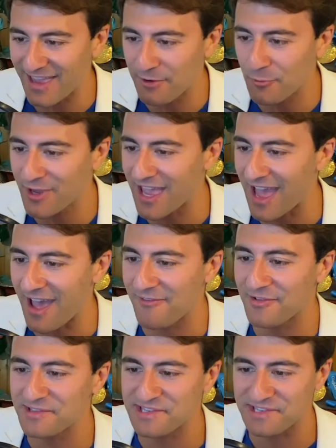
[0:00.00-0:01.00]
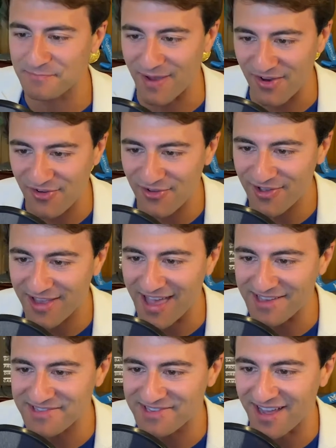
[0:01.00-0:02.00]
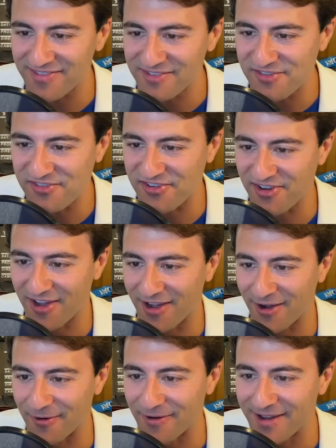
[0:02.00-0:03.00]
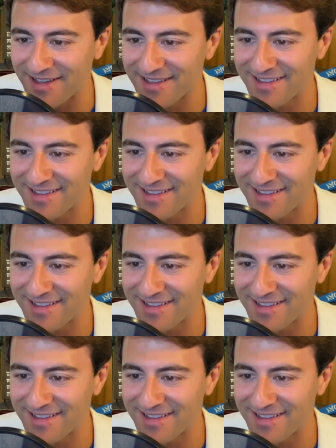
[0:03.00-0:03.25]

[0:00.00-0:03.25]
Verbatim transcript: and speaking with about 100 other Forbes 30 under 30